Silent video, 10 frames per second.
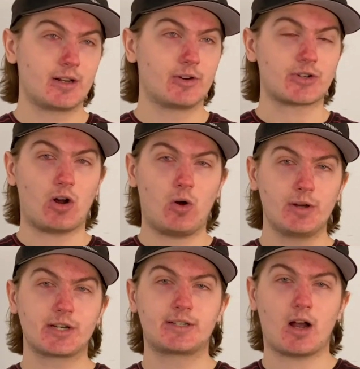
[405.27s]
There's always
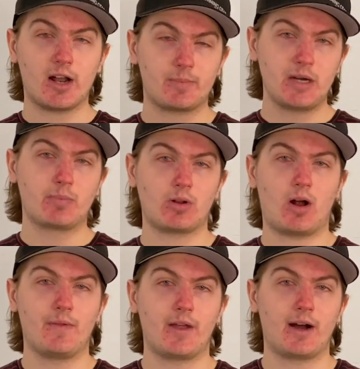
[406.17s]
a ton of people
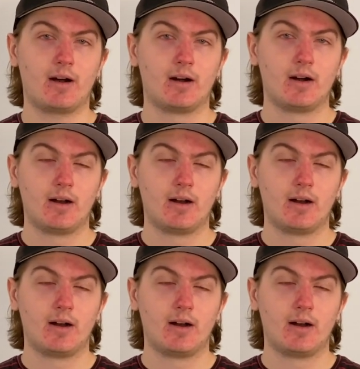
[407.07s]
on there